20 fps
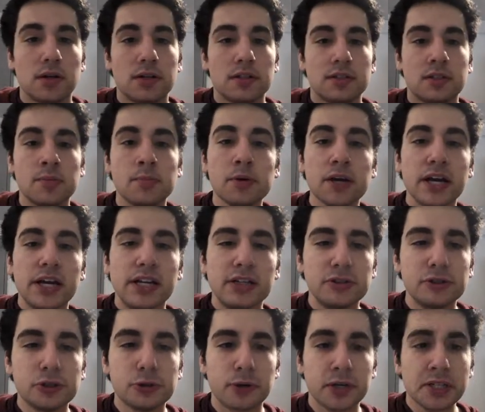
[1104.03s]
Number
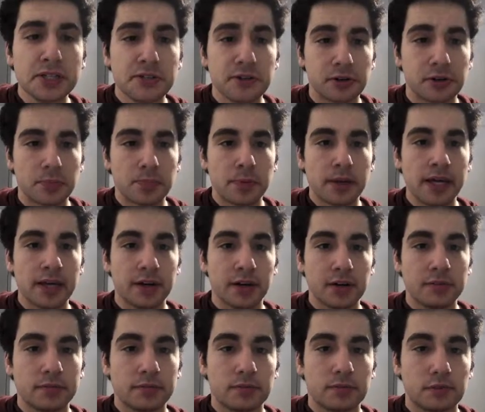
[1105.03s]
822, Peter.
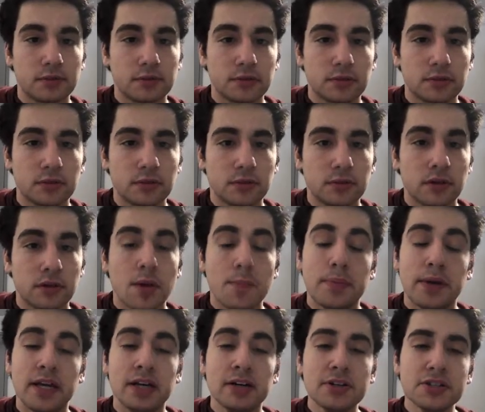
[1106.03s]

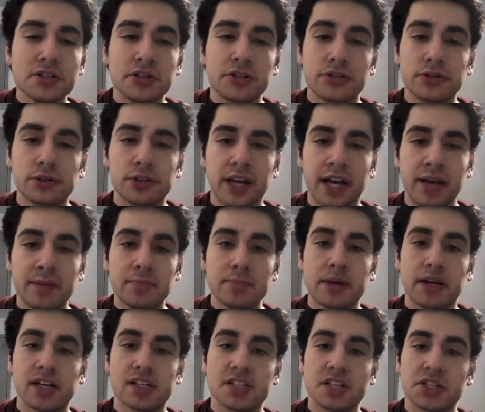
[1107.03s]
Peter is a cool name
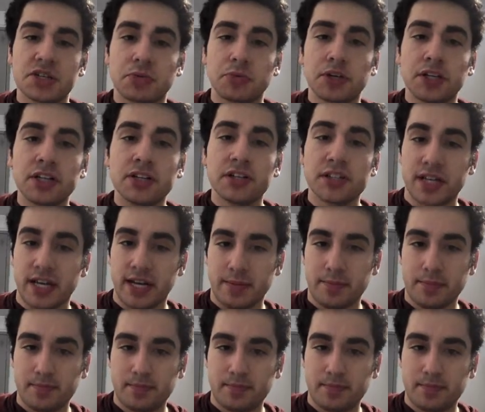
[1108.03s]
because it's a really good name.